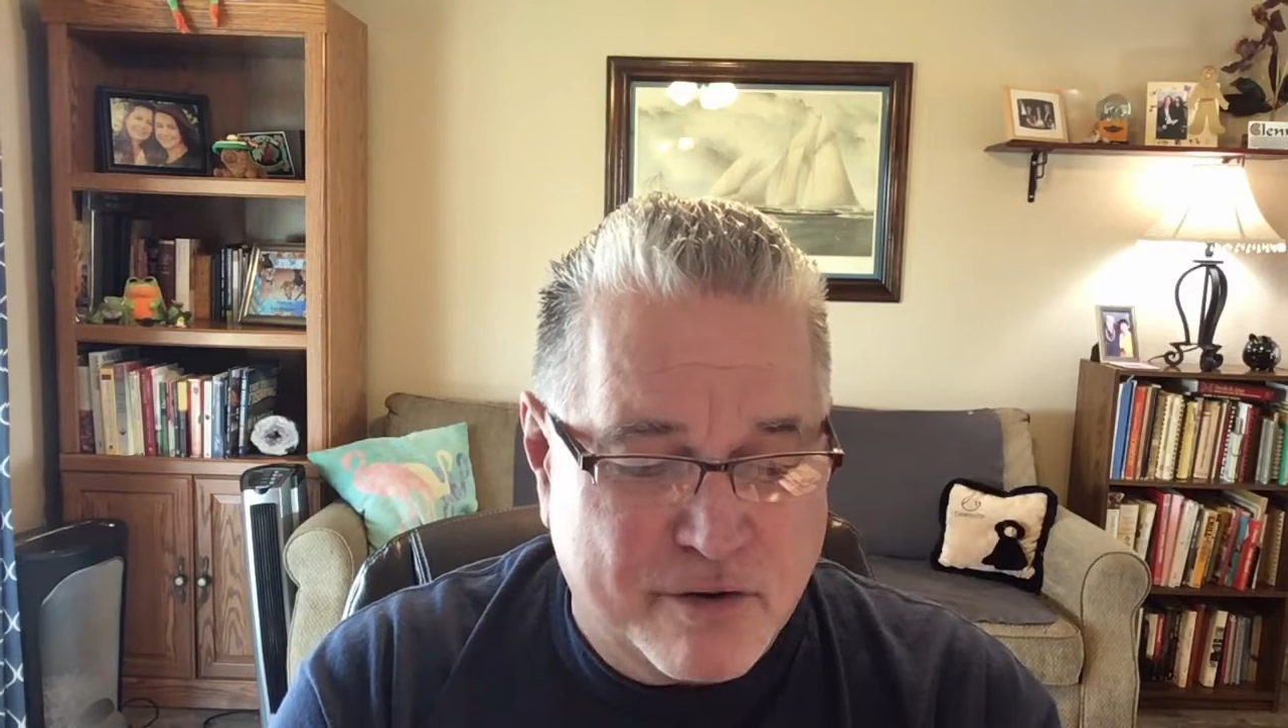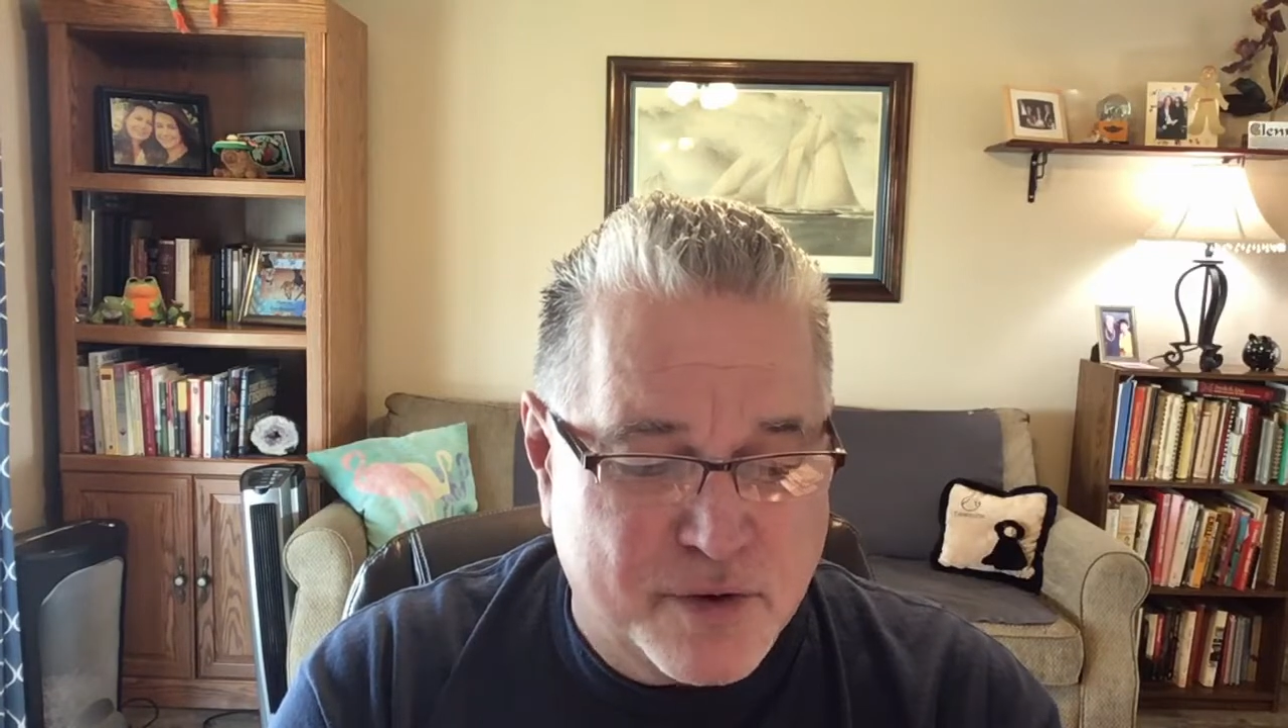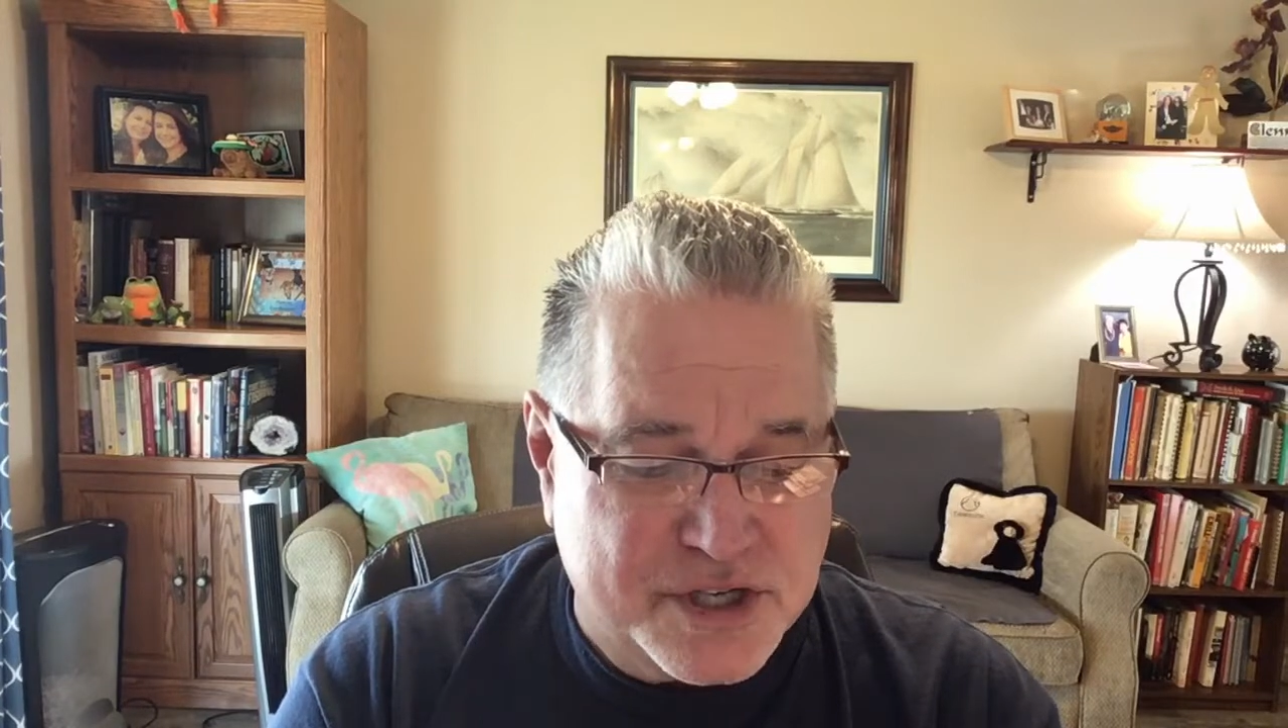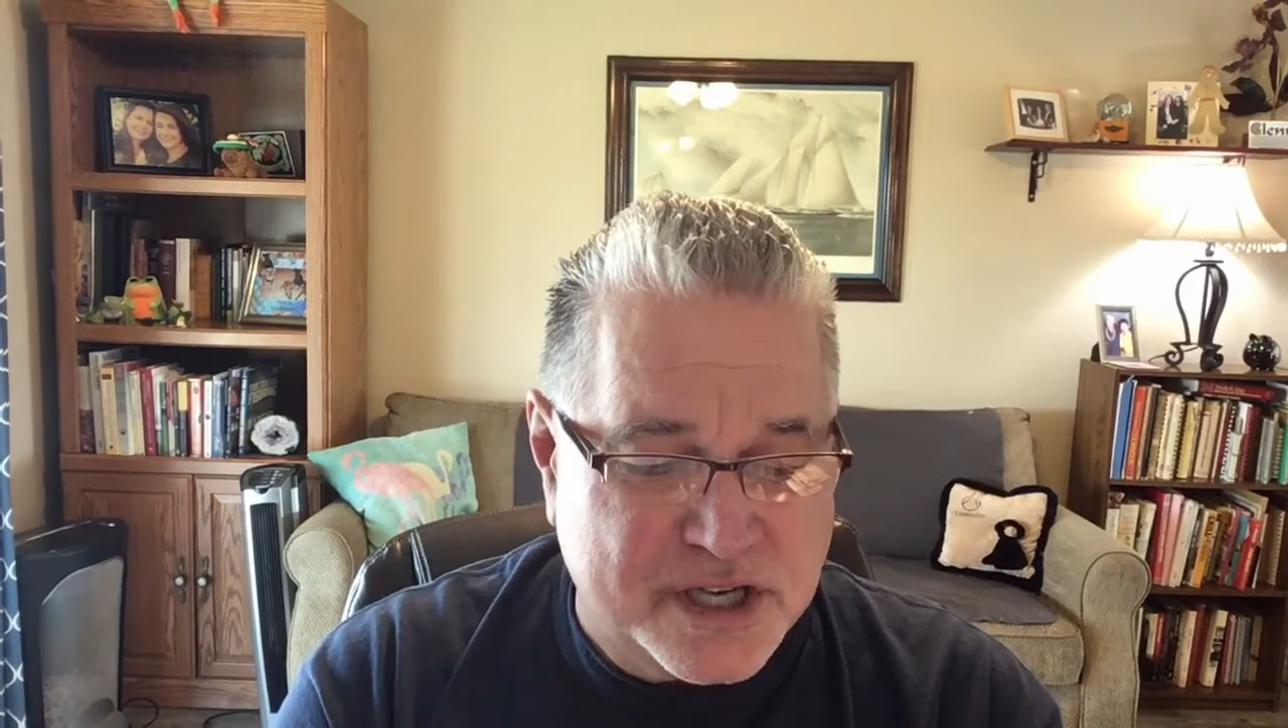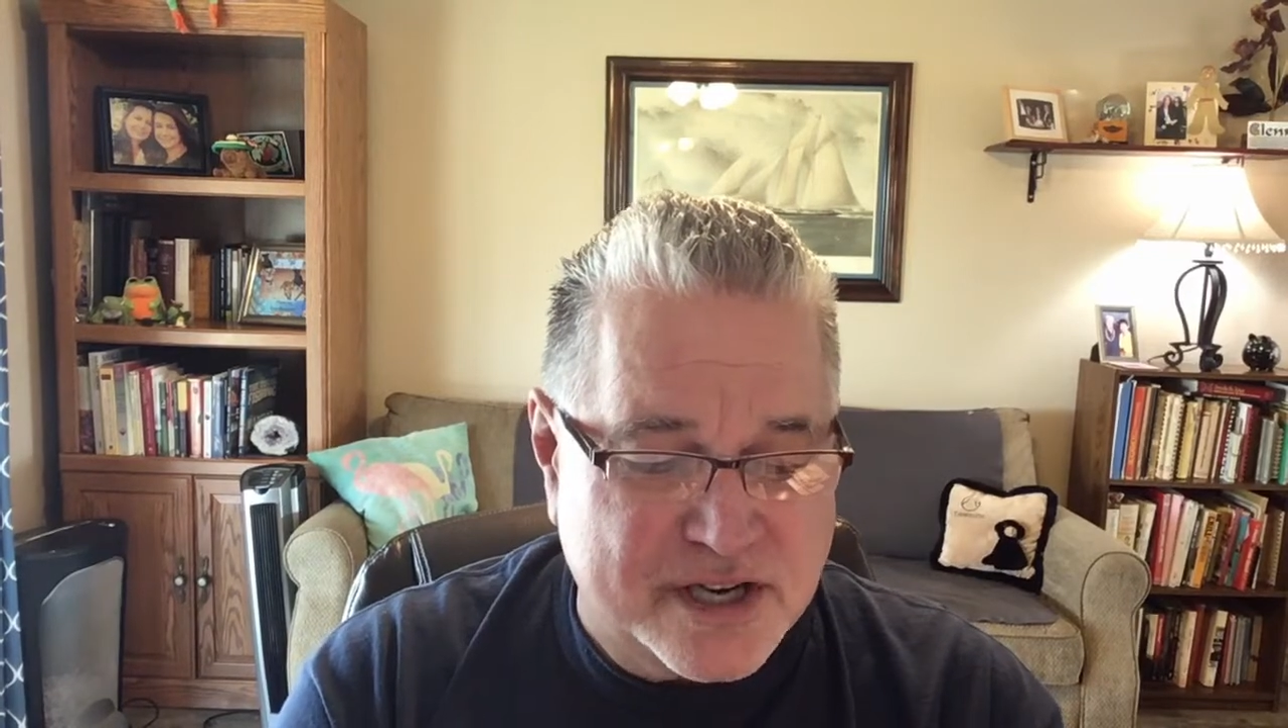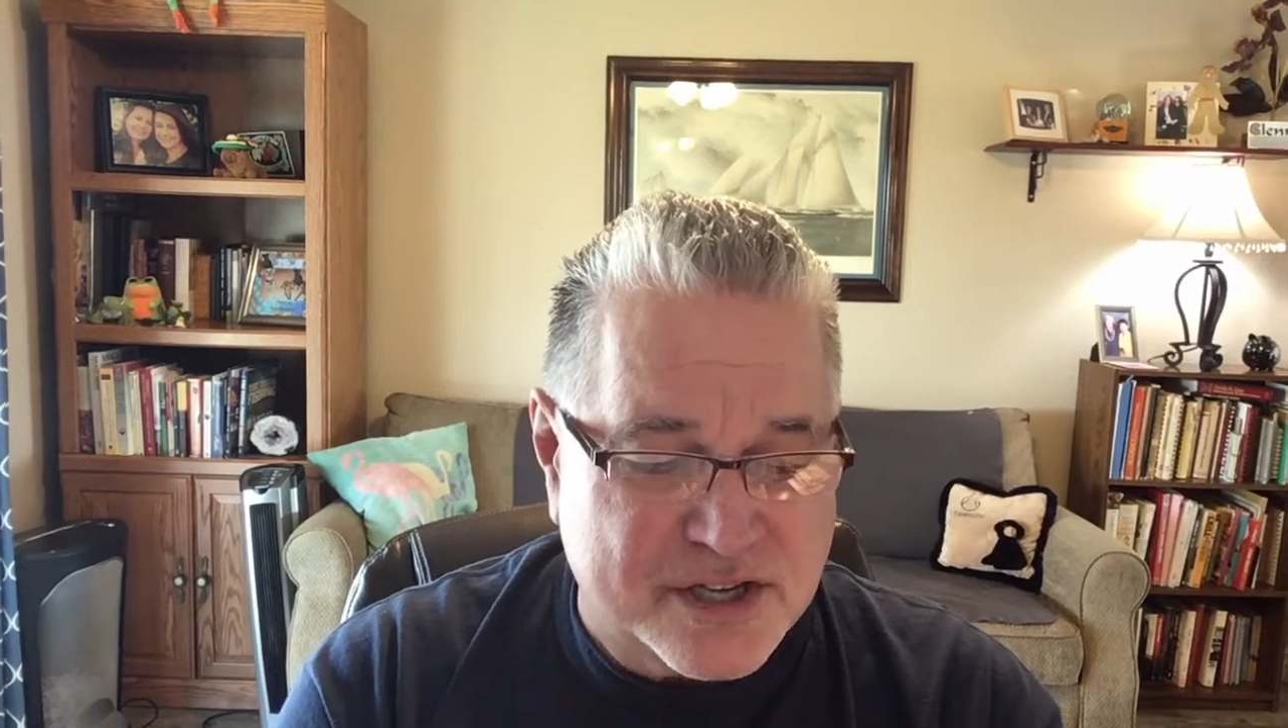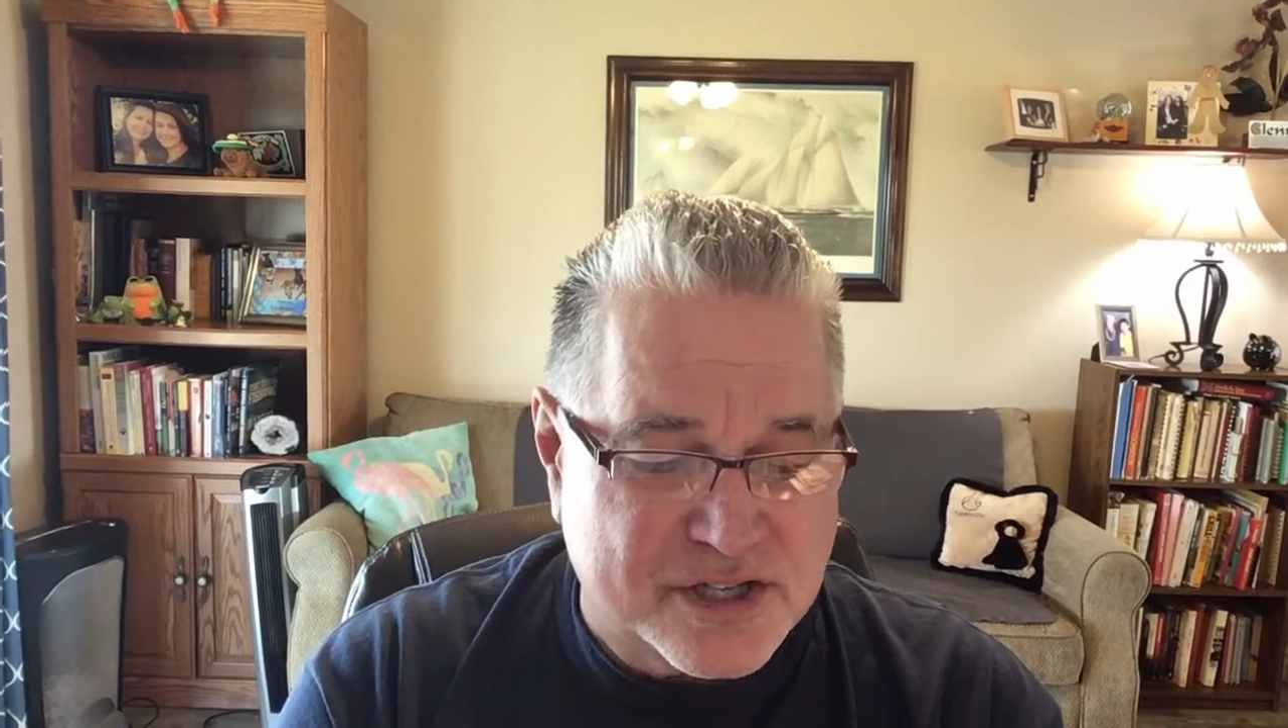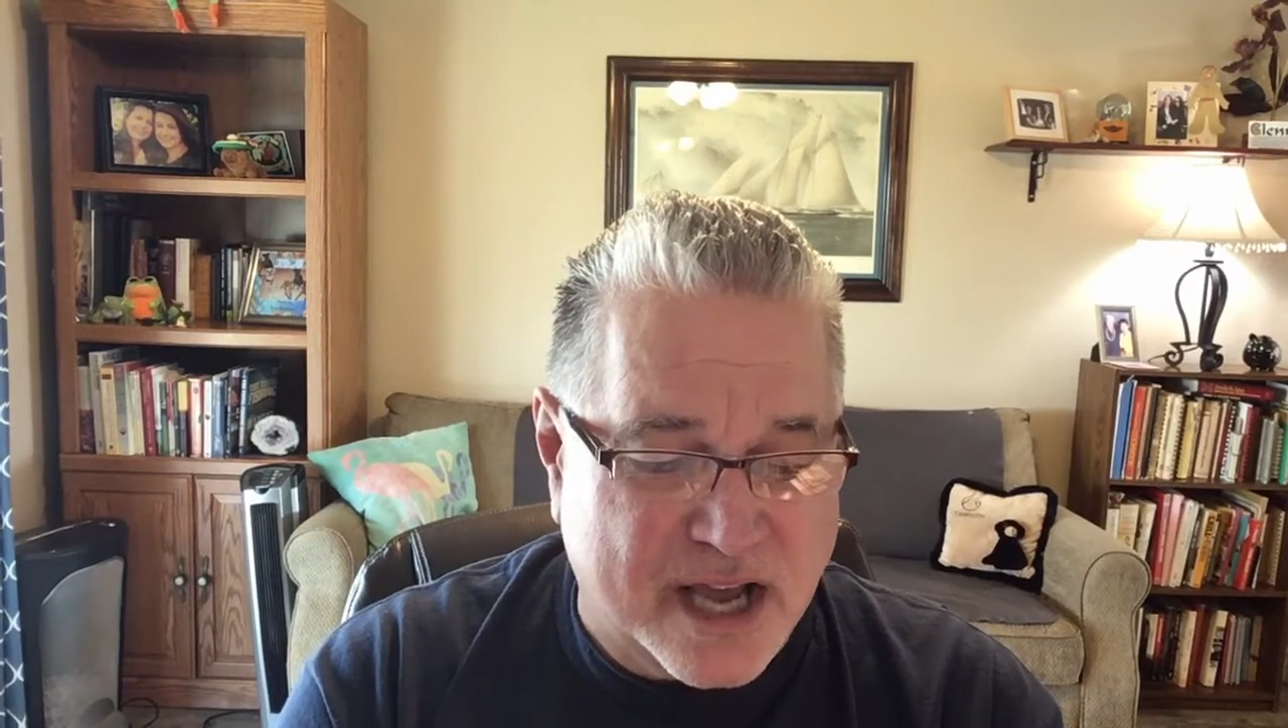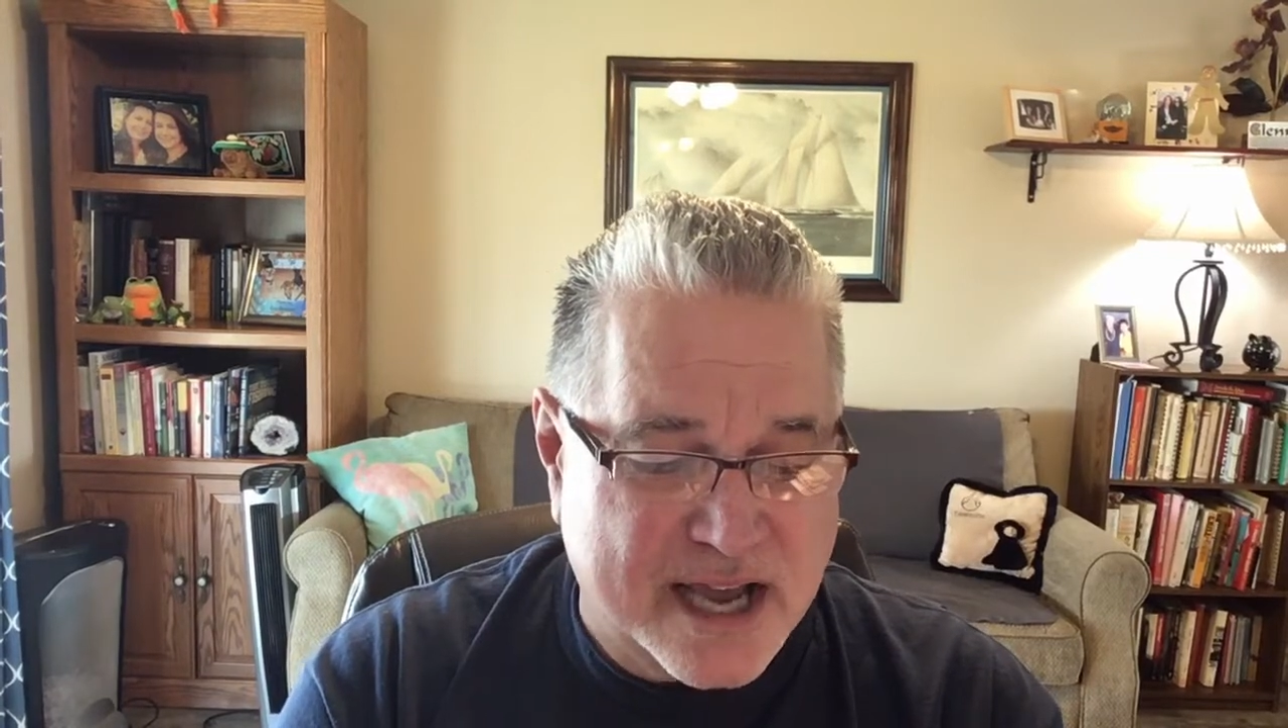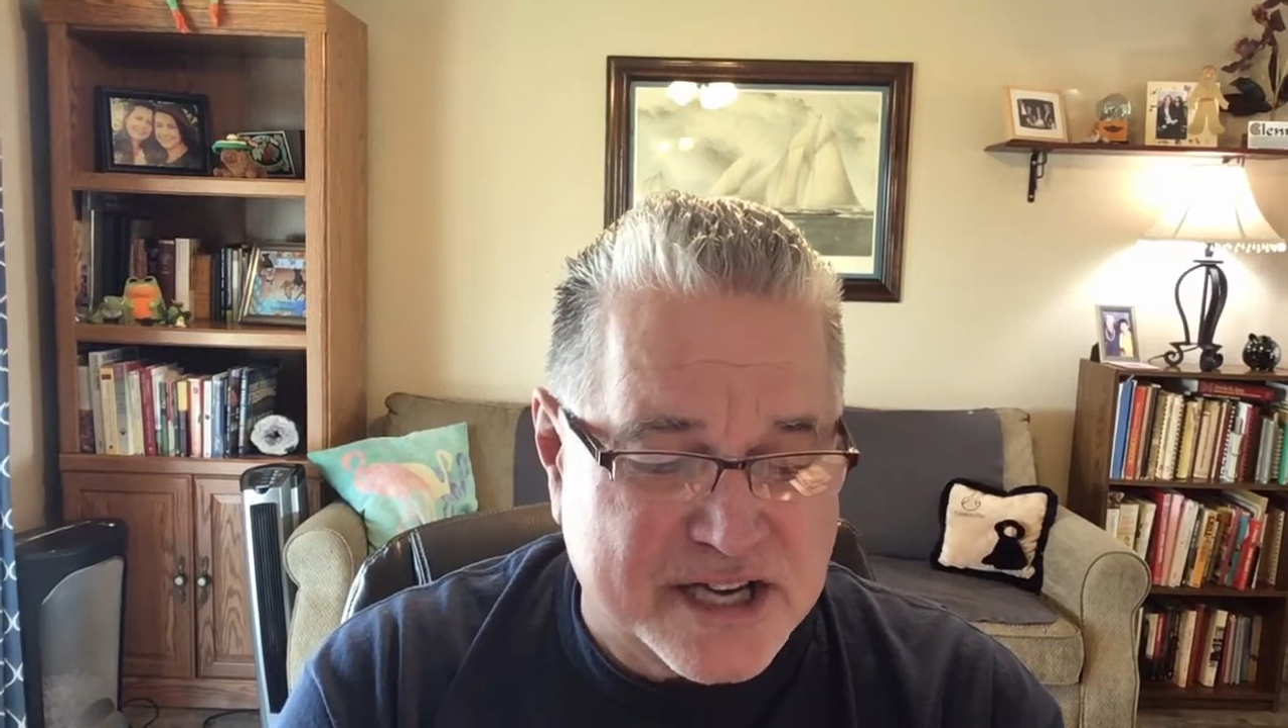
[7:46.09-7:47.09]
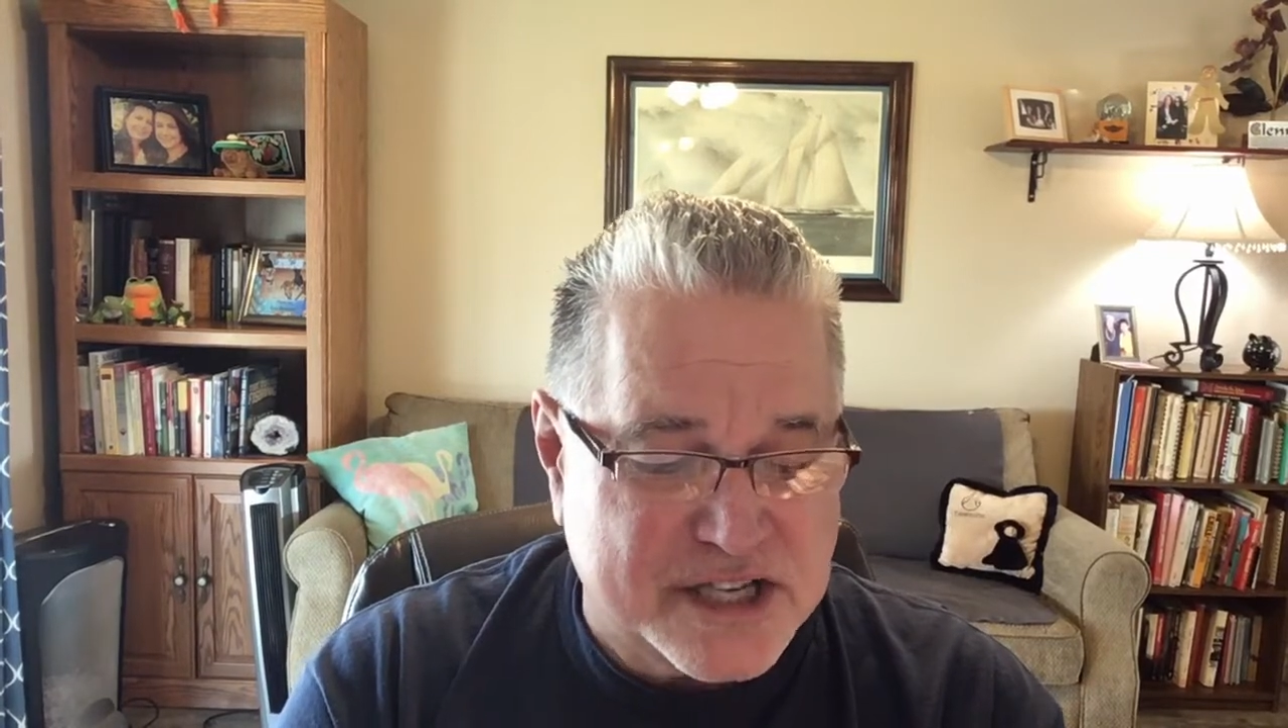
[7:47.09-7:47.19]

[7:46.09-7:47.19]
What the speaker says: he received his sight.